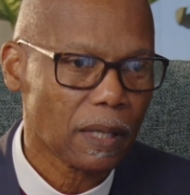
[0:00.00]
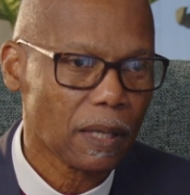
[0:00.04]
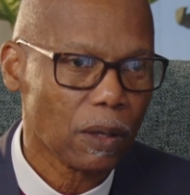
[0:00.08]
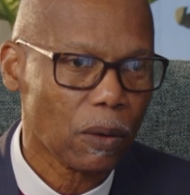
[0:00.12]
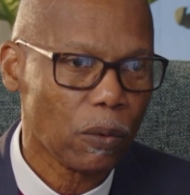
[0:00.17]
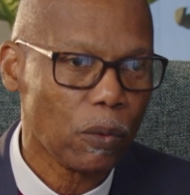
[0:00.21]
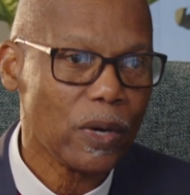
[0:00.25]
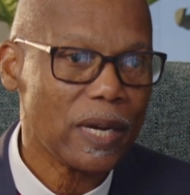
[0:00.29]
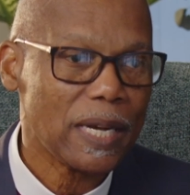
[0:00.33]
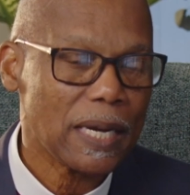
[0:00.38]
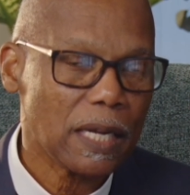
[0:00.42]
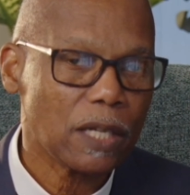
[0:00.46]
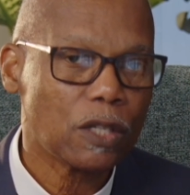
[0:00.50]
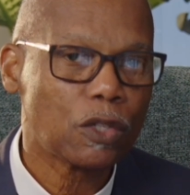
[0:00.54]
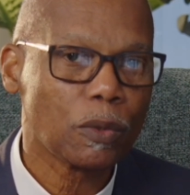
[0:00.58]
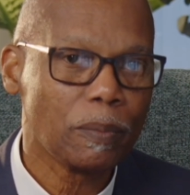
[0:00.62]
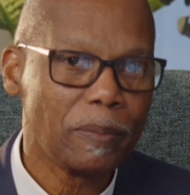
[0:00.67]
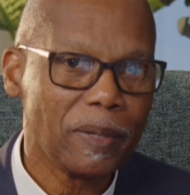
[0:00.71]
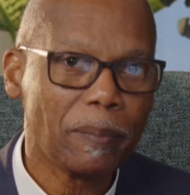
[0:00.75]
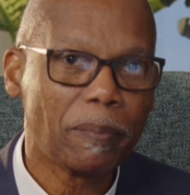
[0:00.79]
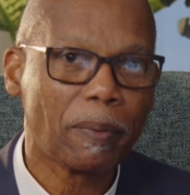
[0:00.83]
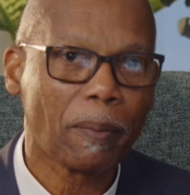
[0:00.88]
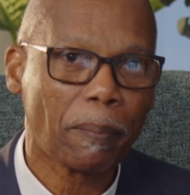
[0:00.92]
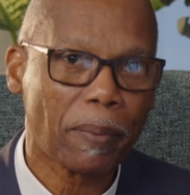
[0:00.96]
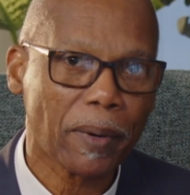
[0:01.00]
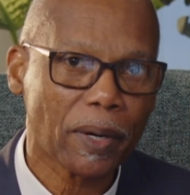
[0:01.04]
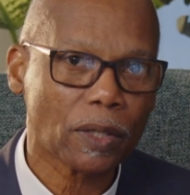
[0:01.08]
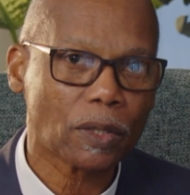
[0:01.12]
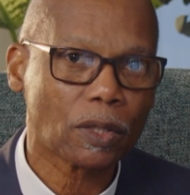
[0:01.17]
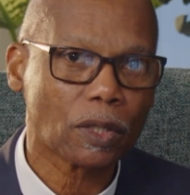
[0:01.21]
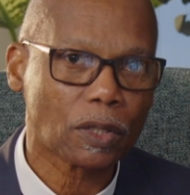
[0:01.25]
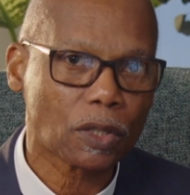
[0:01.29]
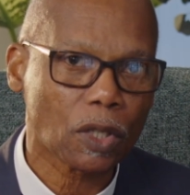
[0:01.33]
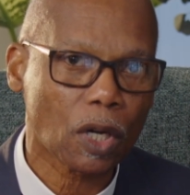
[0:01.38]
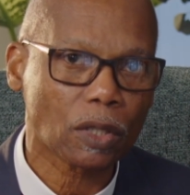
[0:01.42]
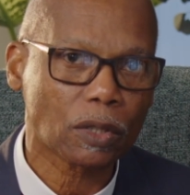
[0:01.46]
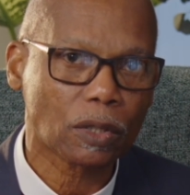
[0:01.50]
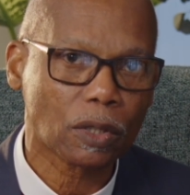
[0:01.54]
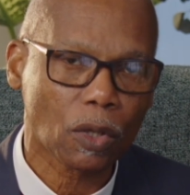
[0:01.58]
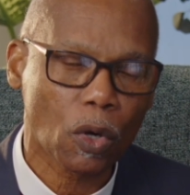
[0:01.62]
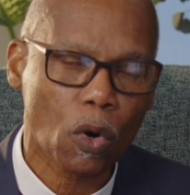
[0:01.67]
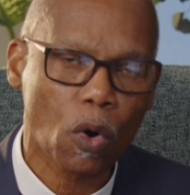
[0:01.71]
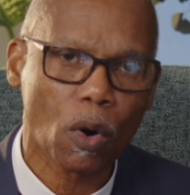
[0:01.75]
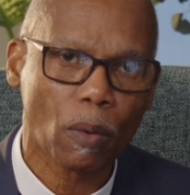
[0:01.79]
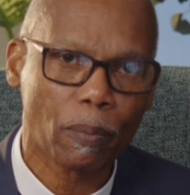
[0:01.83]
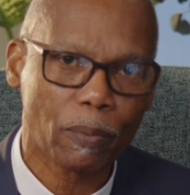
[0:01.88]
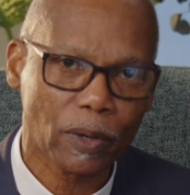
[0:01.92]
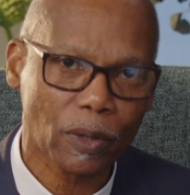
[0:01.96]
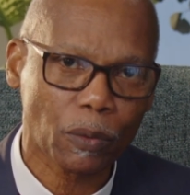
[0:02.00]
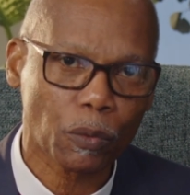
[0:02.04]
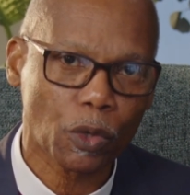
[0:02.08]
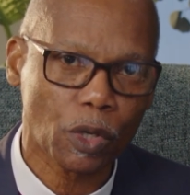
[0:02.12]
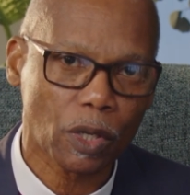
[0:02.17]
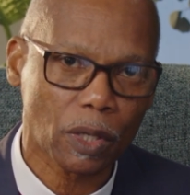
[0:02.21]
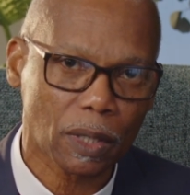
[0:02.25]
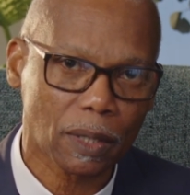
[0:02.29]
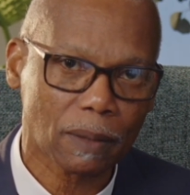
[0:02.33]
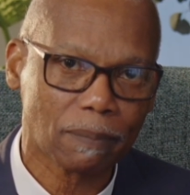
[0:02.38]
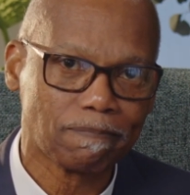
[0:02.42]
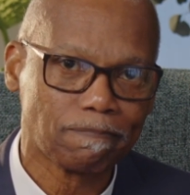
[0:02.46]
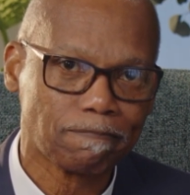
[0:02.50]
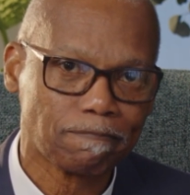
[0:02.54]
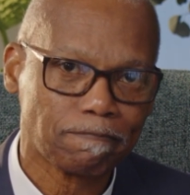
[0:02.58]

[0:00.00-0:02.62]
we need to be prepared to talk to the corporate world.